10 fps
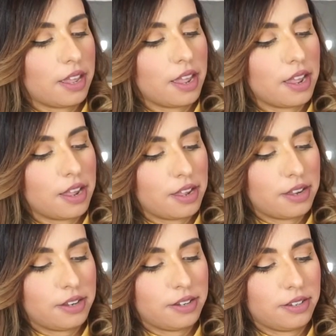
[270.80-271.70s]

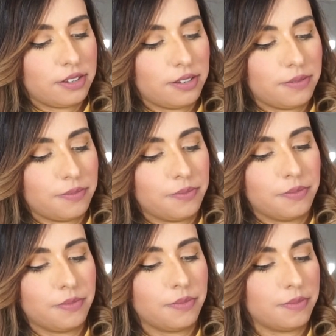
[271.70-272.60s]
and
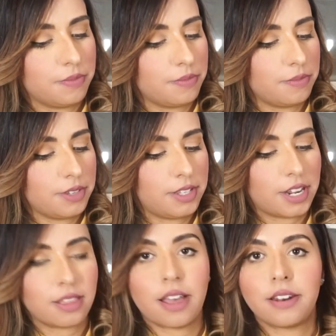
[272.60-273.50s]

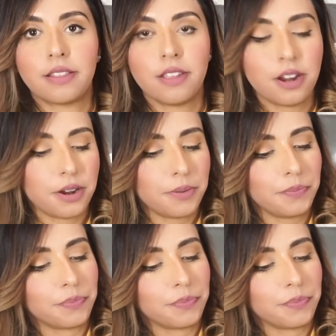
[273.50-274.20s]
stick that in there.